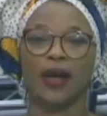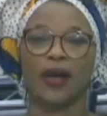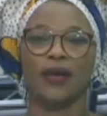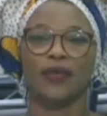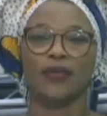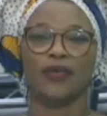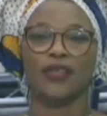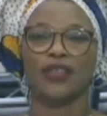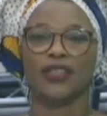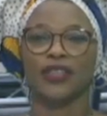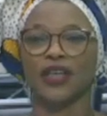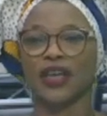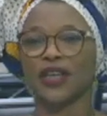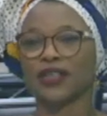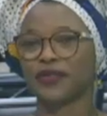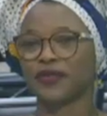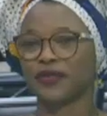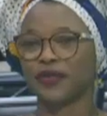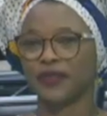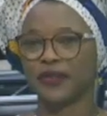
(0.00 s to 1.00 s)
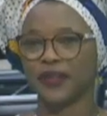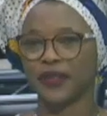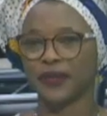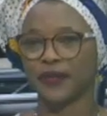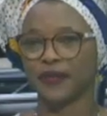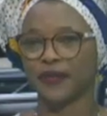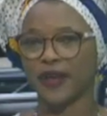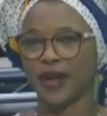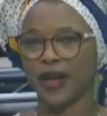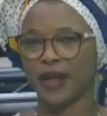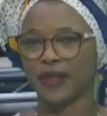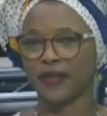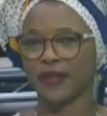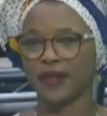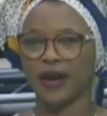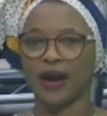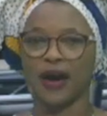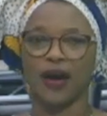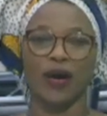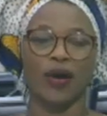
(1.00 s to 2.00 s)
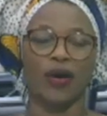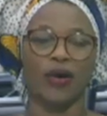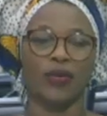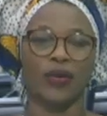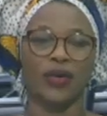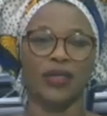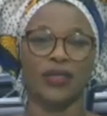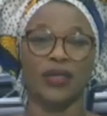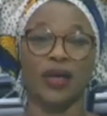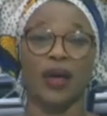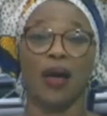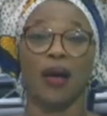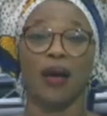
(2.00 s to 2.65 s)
Research revealed that there are always